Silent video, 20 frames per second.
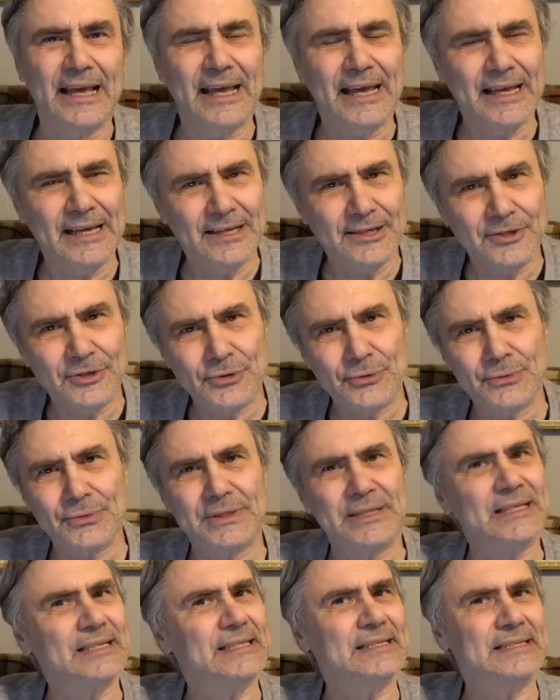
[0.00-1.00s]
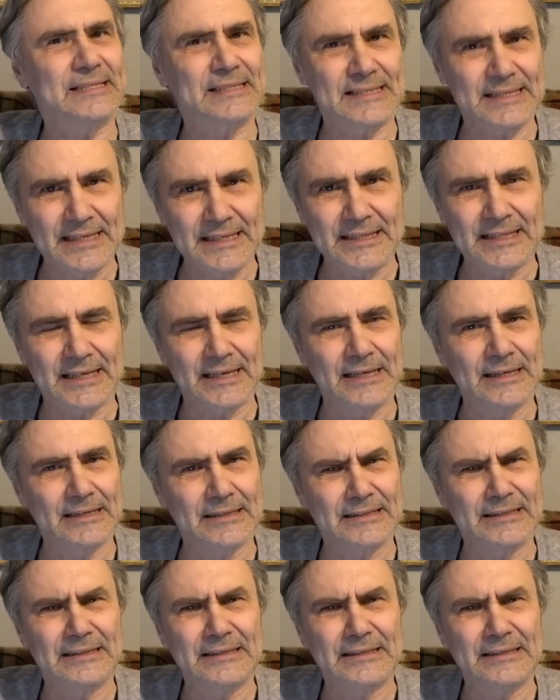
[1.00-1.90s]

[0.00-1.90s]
into this city.